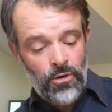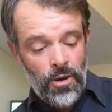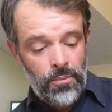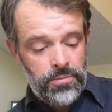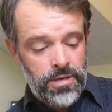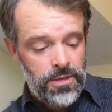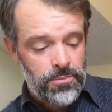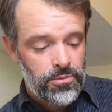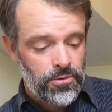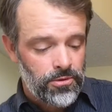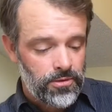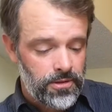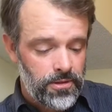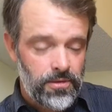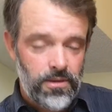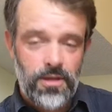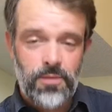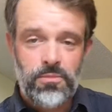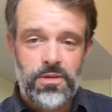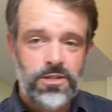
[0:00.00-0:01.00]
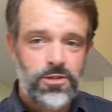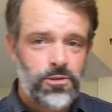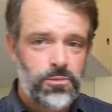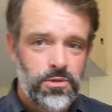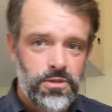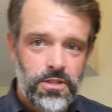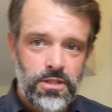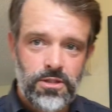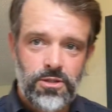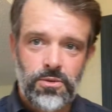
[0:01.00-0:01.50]
people in miserable
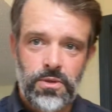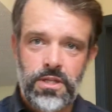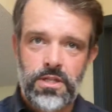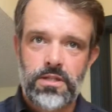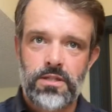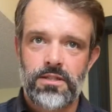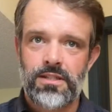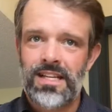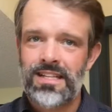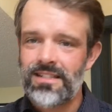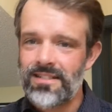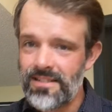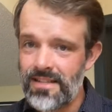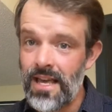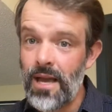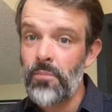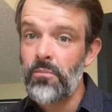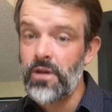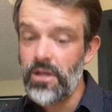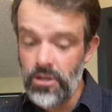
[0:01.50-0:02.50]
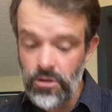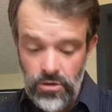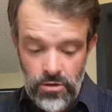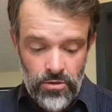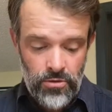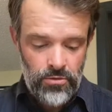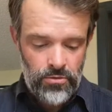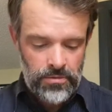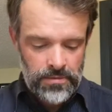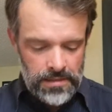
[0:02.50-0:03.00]
situations, not just them, but
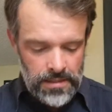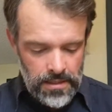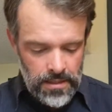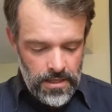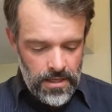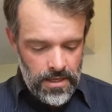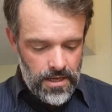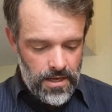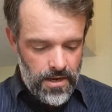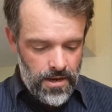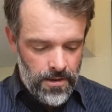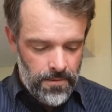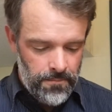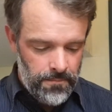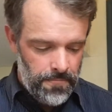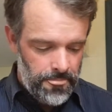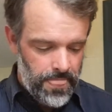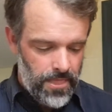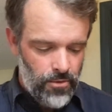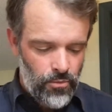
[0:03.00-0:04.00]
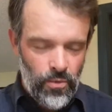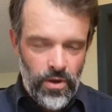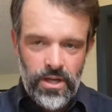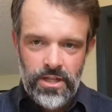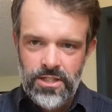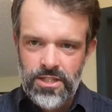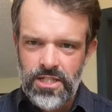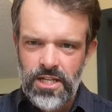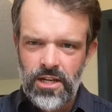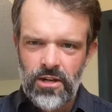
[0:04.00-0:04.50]
you, and what
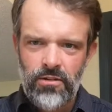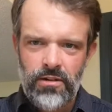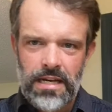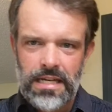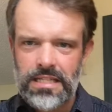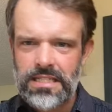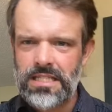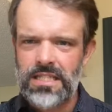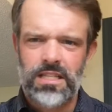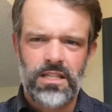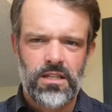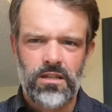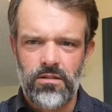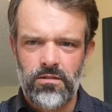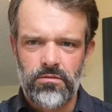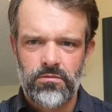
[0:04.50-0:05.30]
it generates in you.